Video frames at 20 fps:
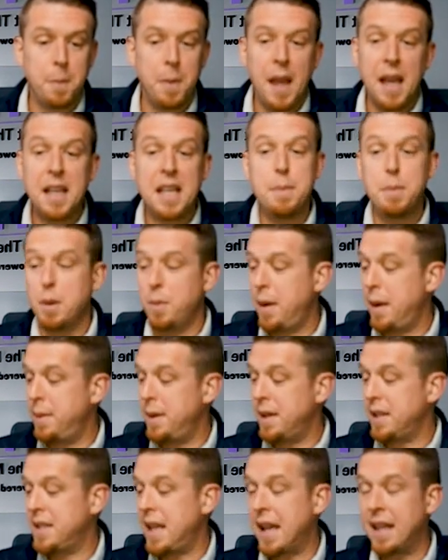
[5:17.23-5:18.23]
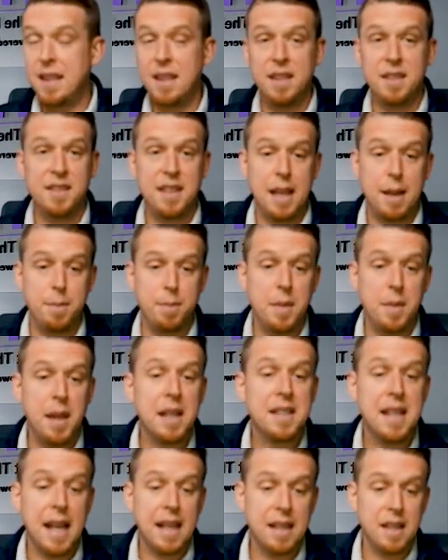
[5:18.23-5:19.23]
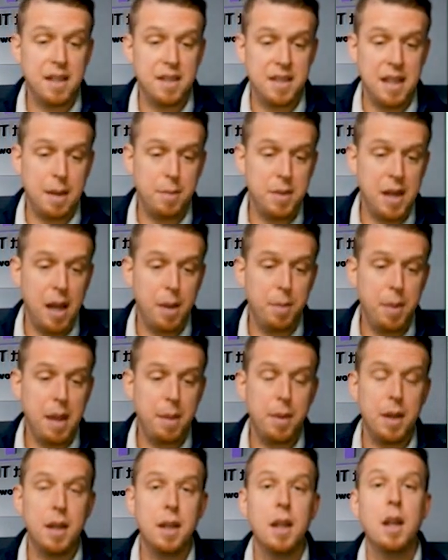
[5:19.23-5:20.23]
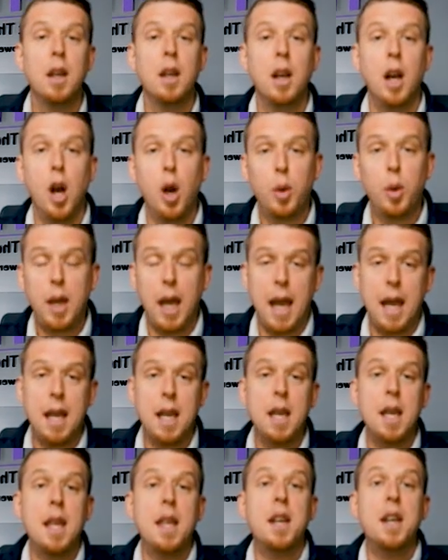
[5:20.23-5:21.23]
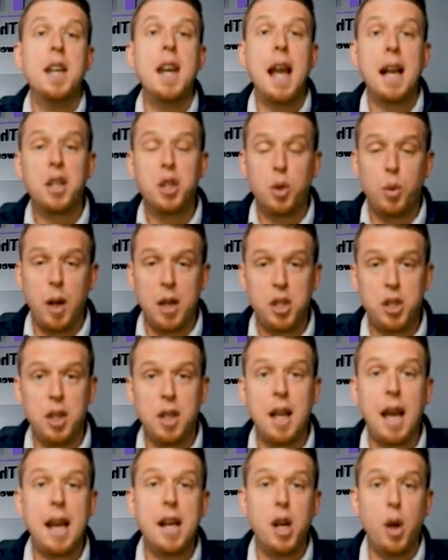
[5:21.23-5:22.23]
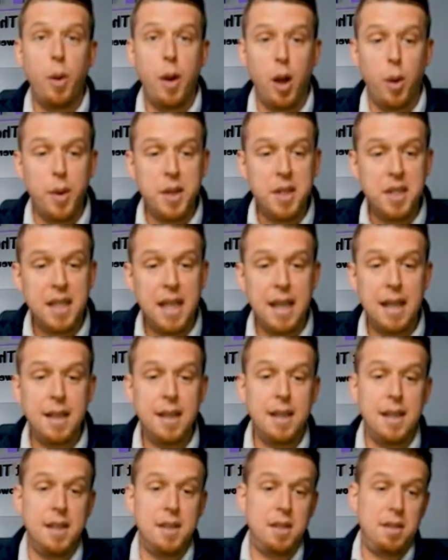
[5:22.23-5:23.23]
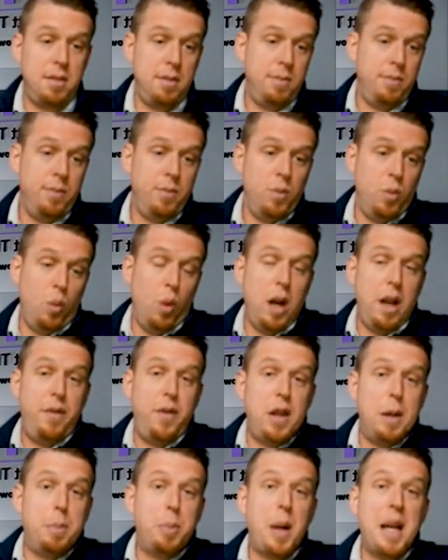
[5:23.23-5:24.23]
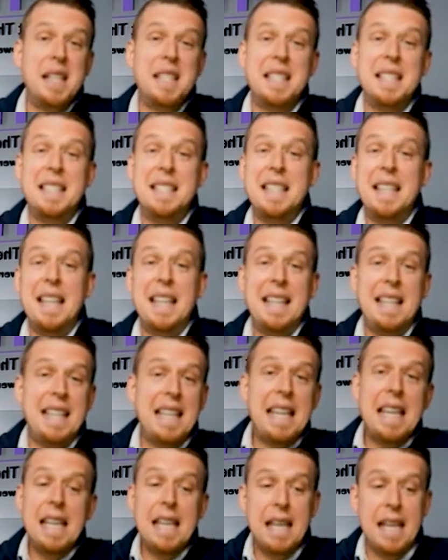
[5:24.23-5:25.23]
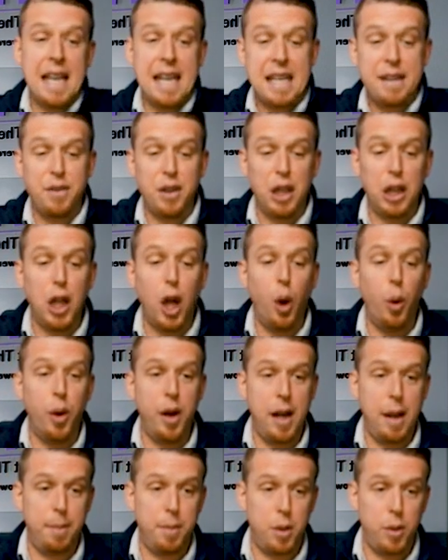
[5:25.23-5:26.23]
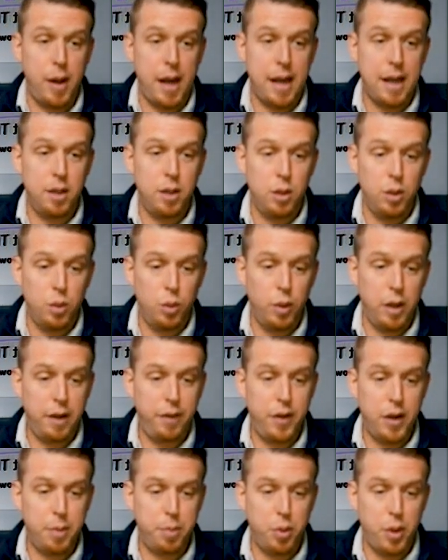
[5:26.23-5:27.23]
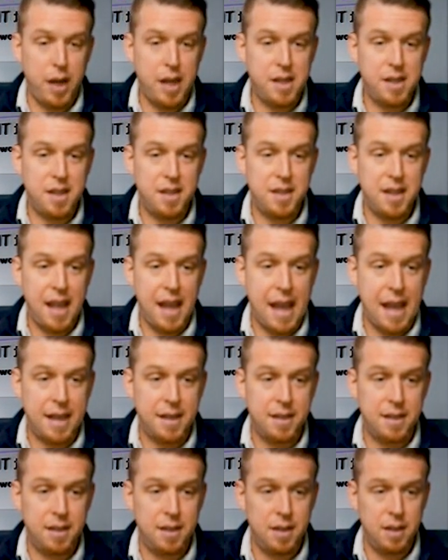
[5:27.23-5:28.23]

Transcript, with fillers: and keep your payment exactly the same, exactly the same down payment. Okay, next question I know I always get is what if it appraises at even lower number, right? What if it appraises at